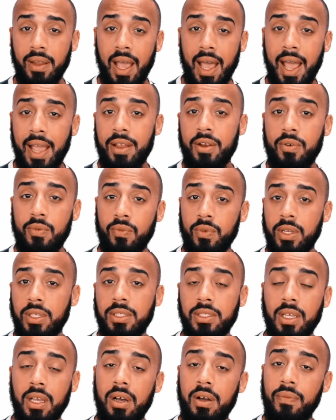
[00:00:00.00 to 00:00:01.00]
higher
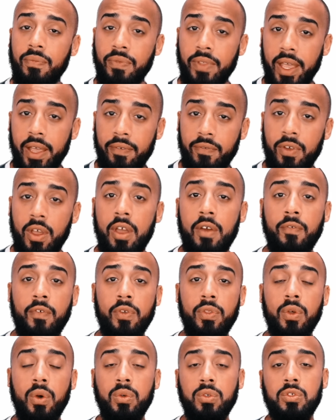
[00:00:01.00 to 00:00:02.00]
risk of death for
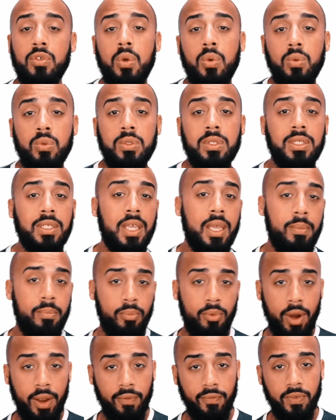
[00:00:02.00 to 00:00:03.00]
those who skip
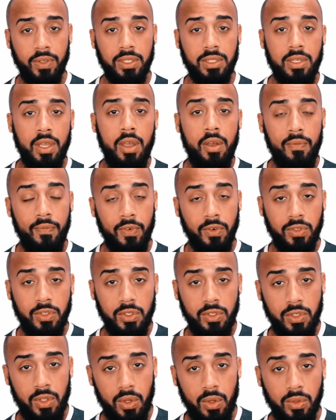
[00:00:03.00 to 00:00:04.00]
breakfast
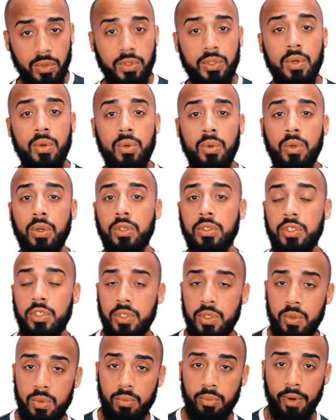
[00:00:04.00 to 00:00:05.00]
versus those who
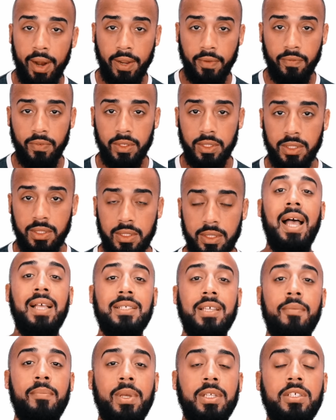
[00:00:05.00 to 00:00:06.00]
consume breakfast.
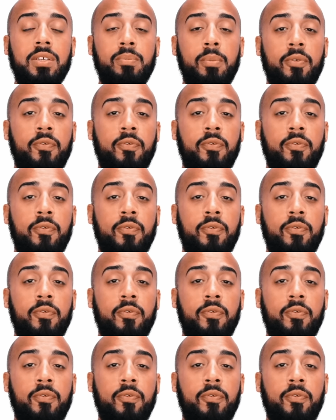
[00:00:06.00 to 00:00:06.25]
As I mentioned